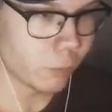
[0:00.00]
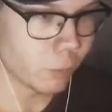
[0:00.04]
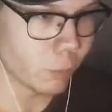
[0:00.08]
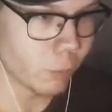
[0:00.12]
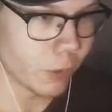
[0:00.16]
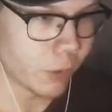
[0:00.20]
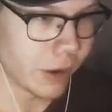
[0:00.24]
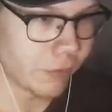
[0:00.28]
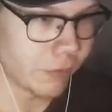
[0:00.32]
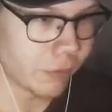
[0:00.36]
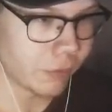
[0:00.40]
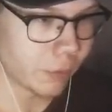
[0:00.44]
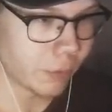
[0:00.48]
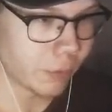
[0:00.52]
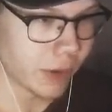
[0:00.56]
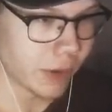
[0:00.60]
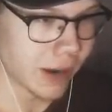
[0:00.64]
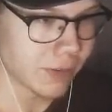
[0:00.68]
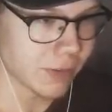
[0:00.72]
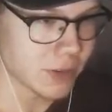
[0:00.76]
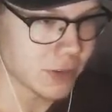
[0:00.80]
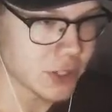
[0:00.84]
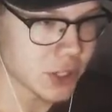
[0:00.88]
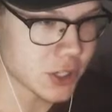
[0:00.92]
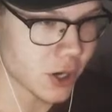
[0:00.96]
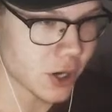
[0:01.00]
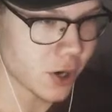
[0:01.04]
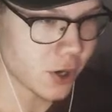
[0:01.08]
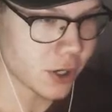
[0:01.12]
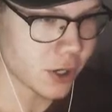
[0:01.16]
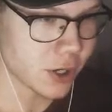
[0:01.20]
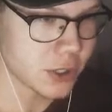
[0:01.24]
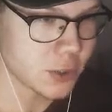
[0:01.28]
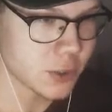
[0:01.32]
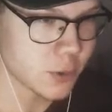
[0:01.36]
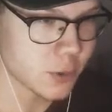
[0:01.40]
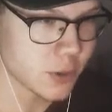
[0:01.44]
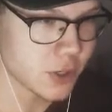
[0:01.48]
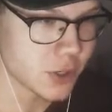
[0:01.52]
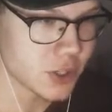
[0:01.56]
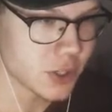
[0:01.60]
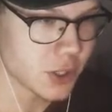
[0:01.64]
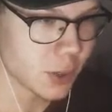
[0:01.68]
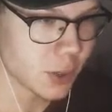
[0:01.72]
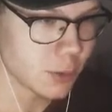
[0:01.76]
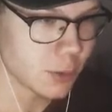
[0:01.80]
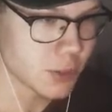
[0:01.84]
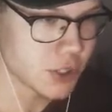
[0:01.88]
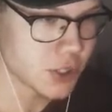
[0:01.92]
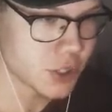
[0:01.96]
wait for Private Charlie, Junior
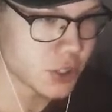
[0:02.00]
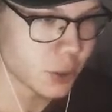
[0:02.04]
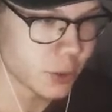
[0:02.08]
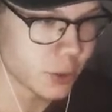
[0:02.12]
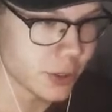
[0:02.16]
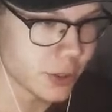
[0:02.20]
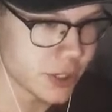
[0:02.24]
Jones, Junior.